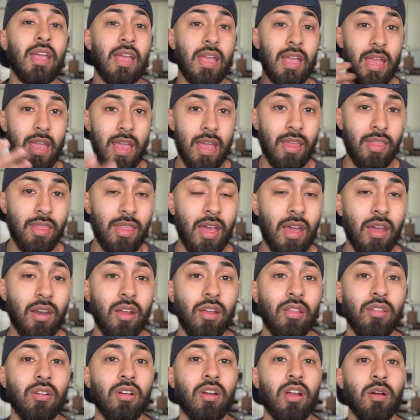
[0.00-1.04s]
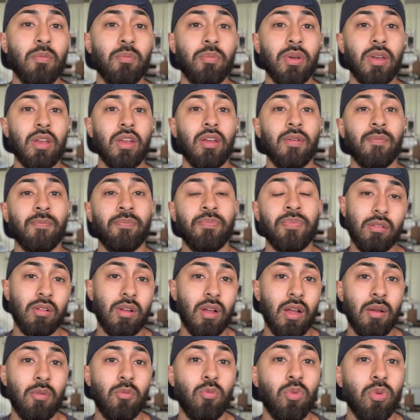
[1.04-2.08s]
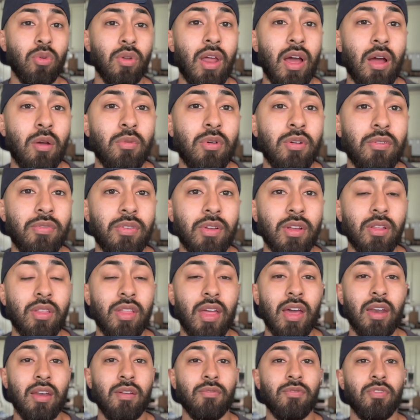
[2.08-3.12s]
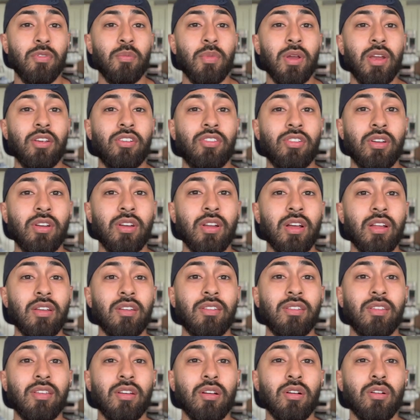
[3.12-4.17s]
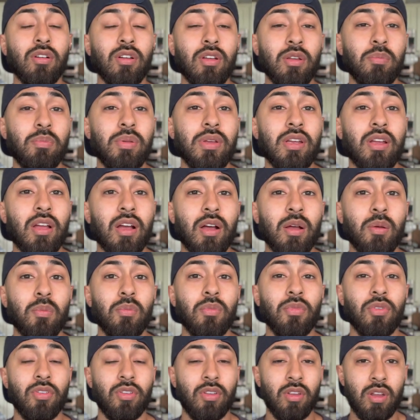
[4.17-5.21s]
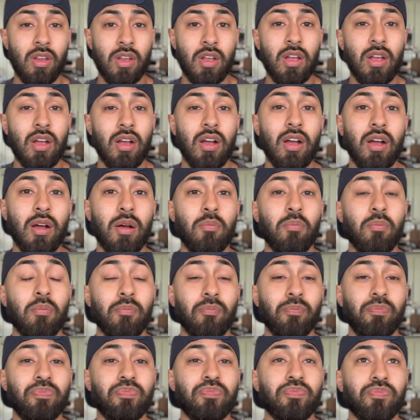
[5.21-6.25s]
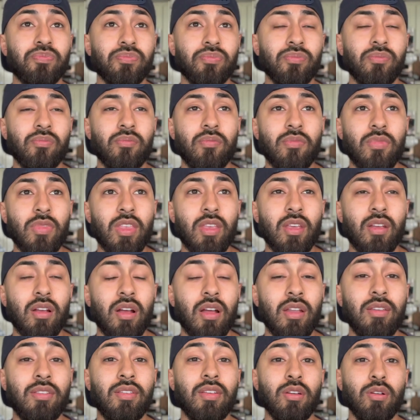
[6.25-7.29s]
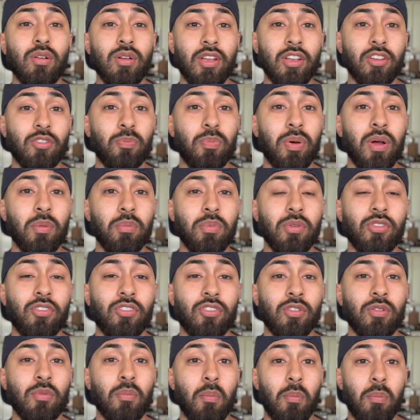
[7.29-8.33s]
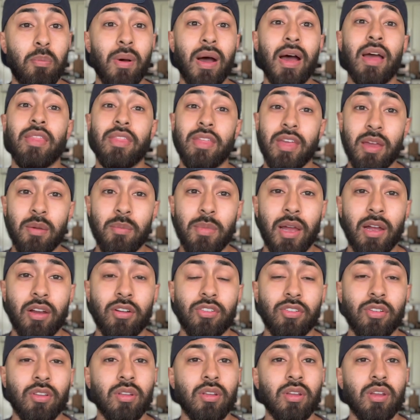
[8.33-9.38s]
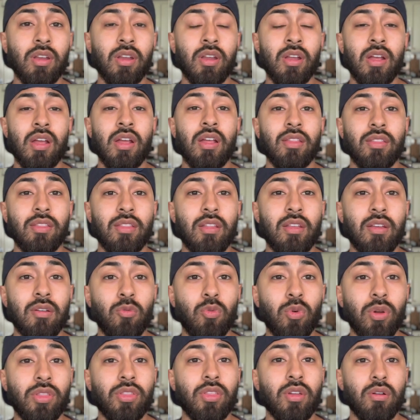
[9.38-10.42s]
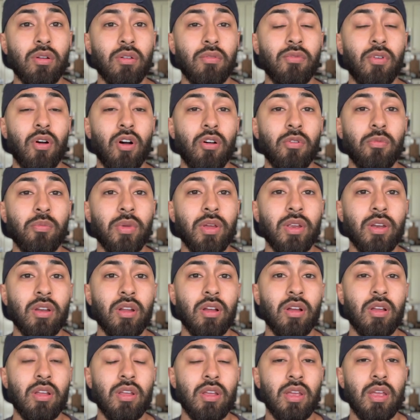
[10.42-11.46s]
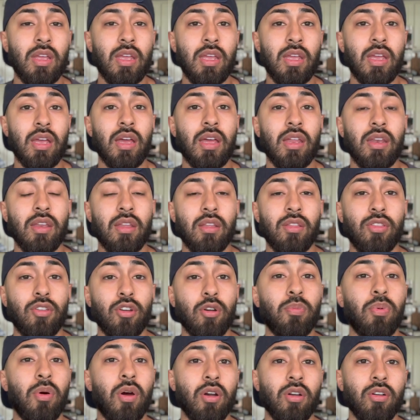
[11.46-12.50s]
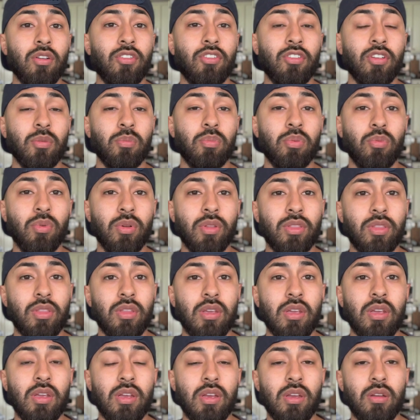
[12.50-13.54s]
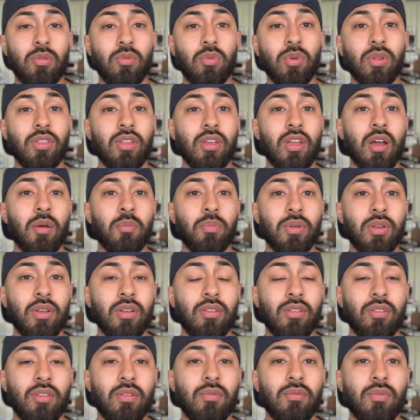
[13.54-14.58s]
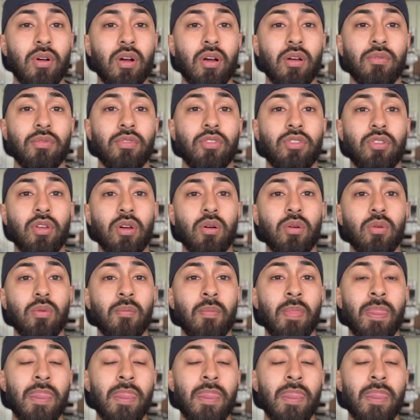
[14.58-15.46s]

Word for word: and that other company, I will not reveal that information until it becomes, um, until it gets published by them actually, with their involvement and their partnership with the with the companies involved. So